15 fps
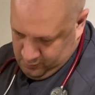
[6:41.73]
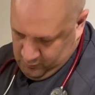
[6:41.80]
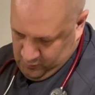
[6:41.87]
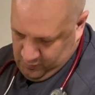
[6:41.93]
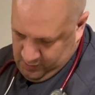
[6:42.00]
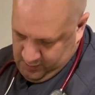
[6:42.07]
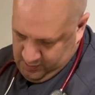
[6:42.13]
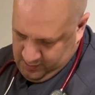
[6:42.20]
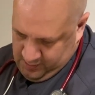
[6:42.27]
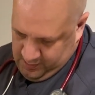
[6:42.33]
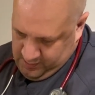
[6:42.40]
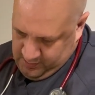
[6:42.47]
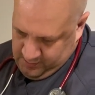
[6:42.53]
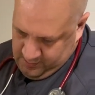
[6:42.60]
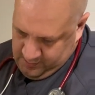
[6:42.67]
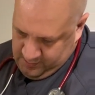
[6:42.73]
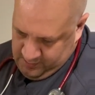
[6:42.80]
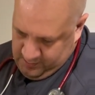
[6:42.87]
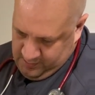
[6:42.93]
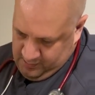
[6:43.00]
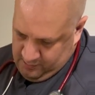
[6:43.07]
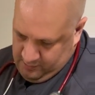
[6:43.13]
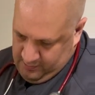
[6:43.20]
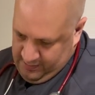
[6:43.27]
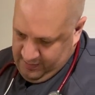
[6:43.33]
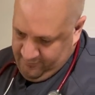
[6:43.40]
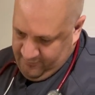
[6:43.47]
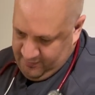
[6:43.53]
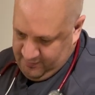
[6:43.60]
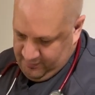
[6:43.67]
Okay, so I
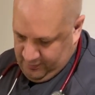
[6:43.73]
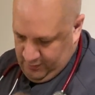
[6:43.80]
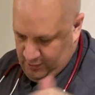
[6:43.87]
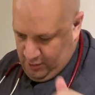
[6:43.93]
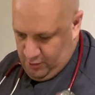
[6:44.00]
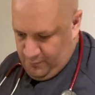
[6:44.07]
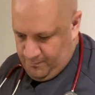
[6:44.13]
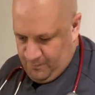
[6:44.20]
have it secure.